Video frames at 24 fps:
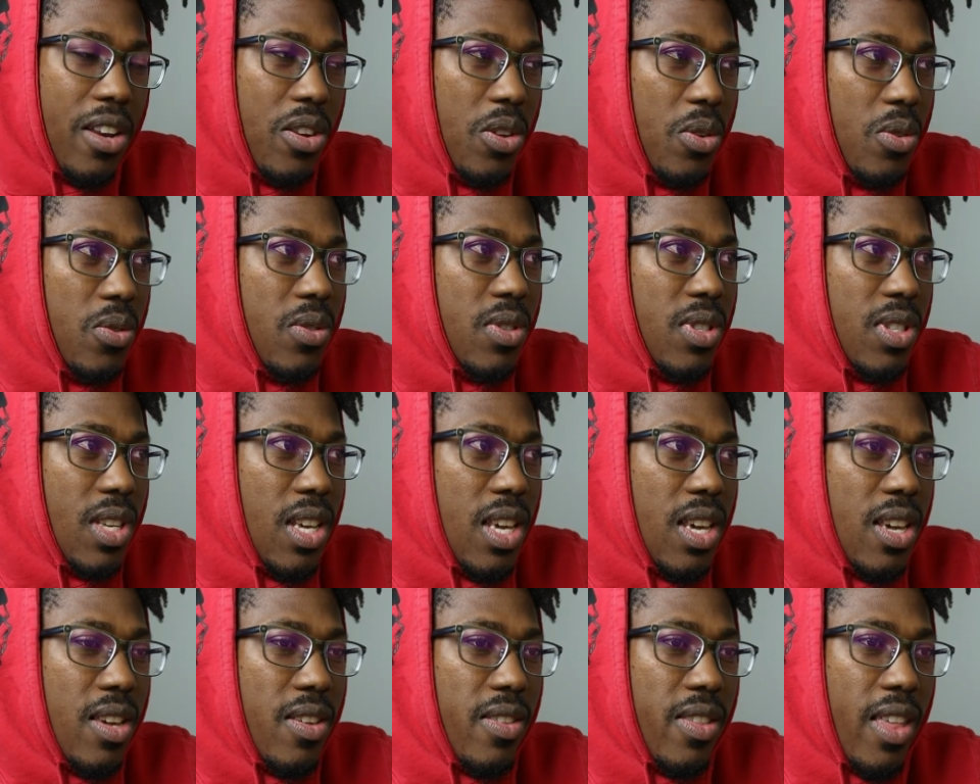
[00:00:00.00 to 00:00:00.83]
I do
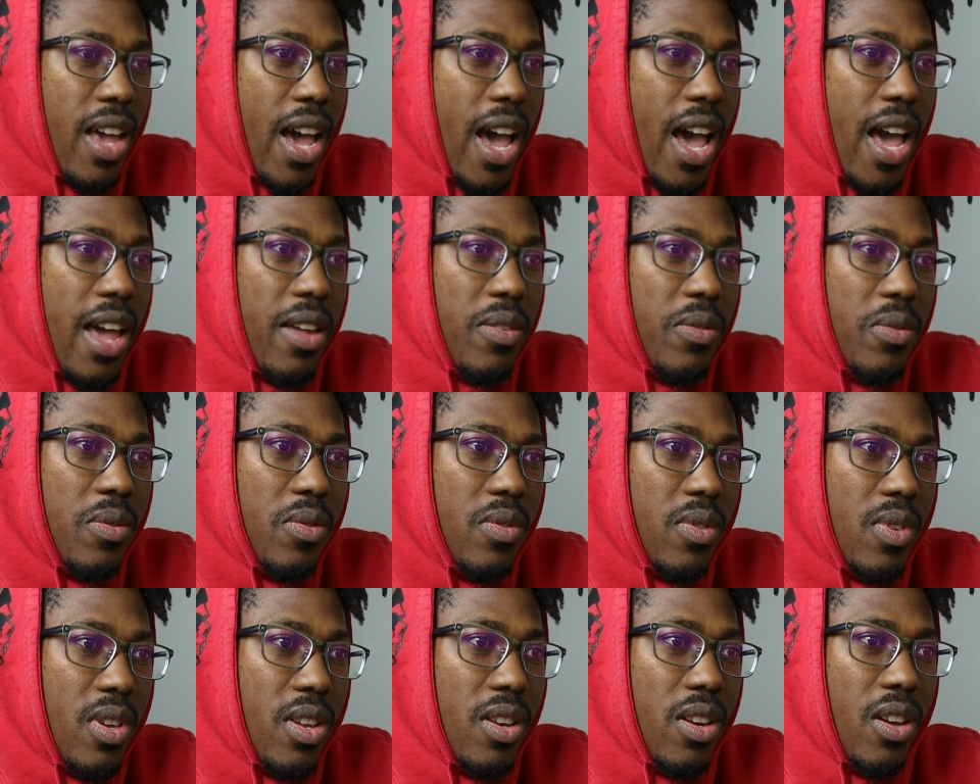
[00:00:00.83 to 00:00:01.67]
see that
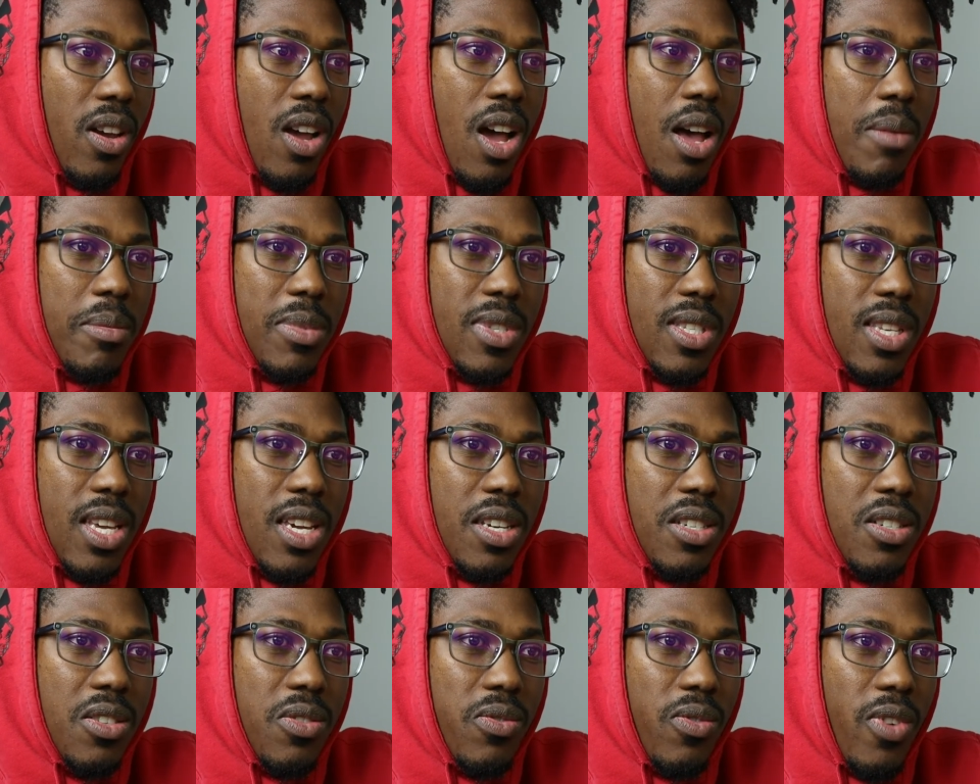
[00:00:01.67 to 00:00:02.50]
in the
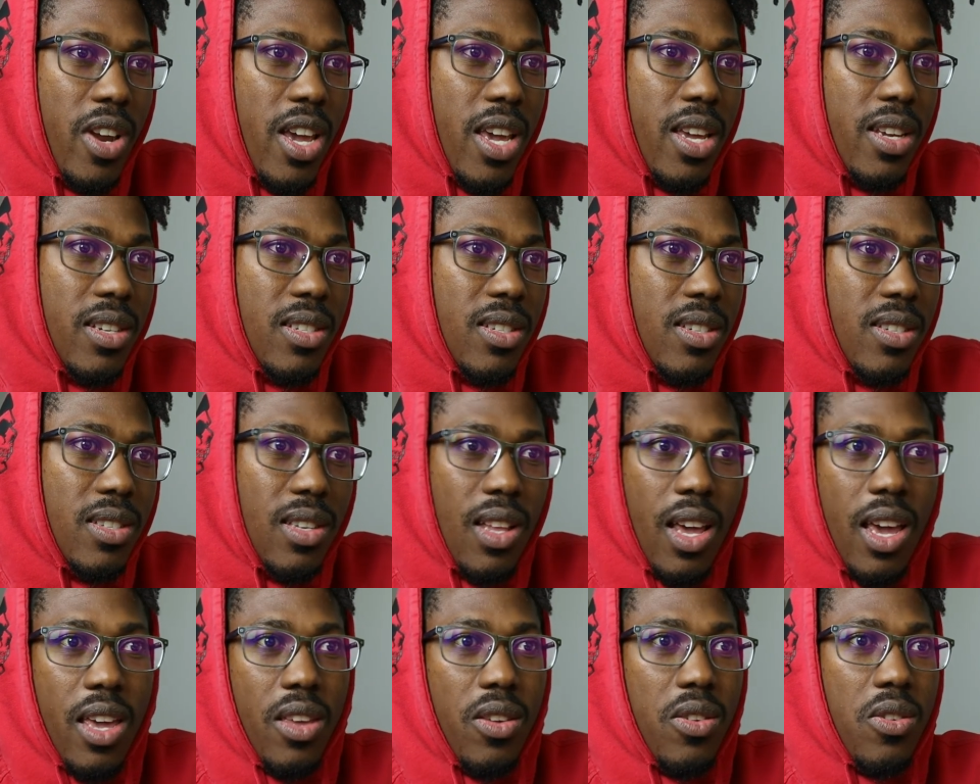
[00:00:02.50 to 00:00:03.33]
compensation range
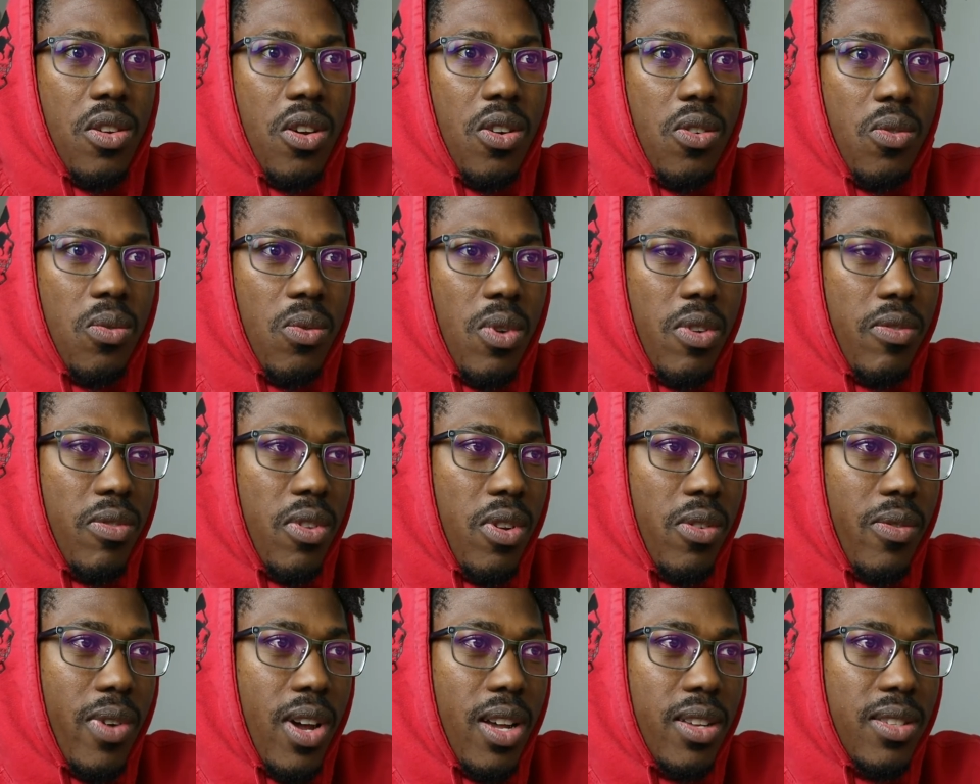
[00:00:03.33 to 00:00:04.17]
is like, you know,
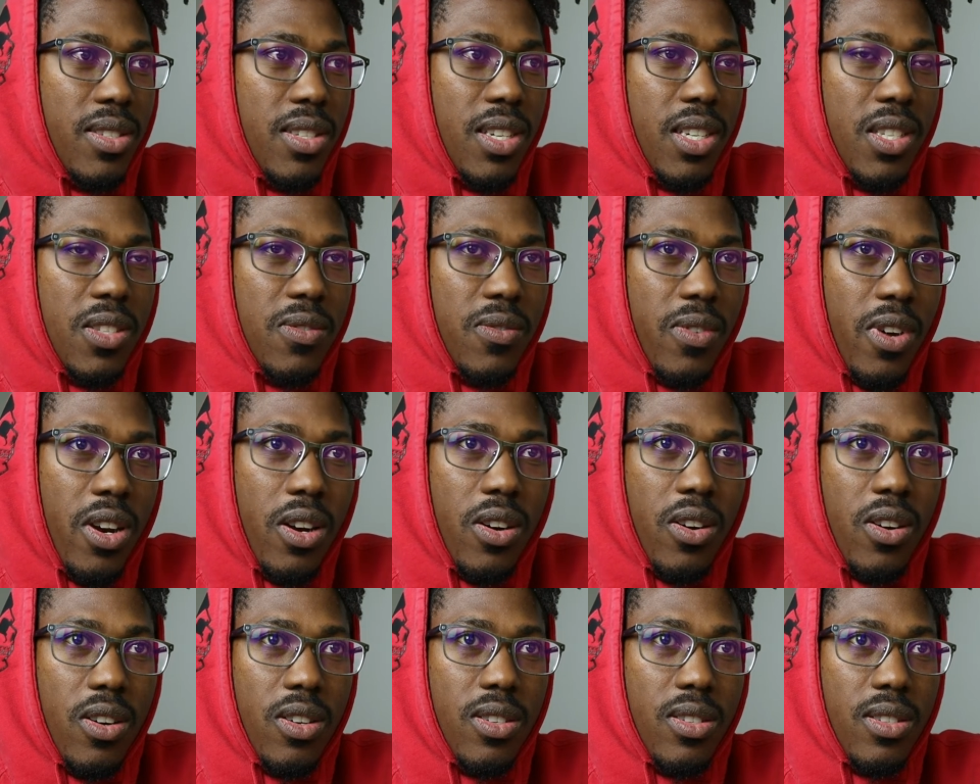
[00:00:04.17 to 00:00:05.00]
roughly around six
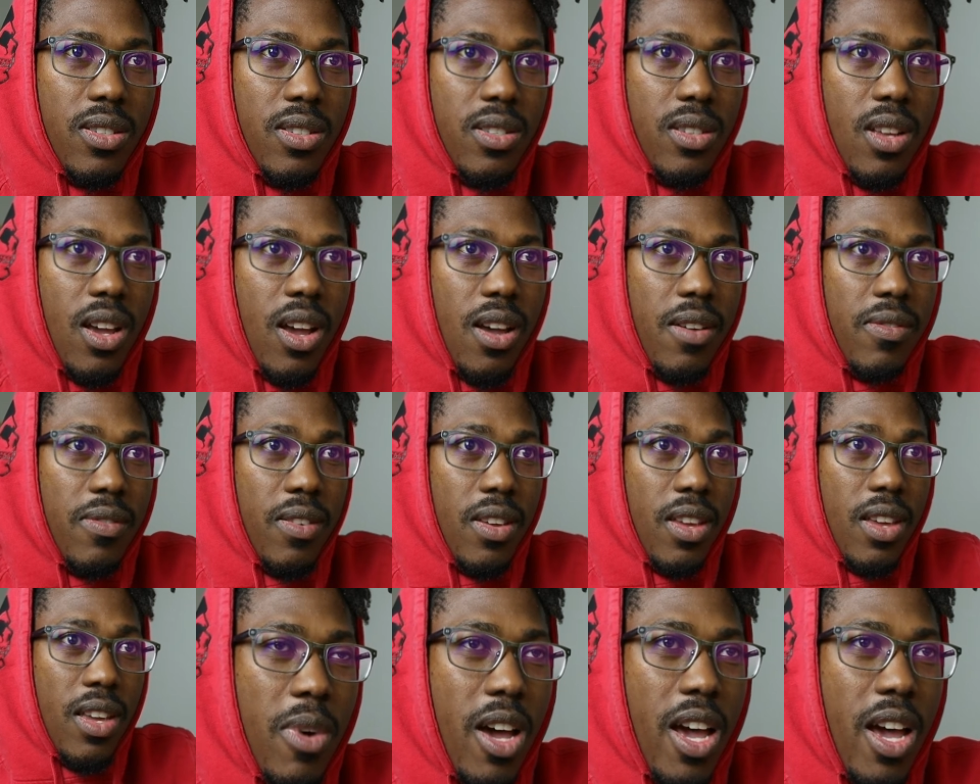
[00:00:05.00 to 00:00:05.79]
figures and stuff.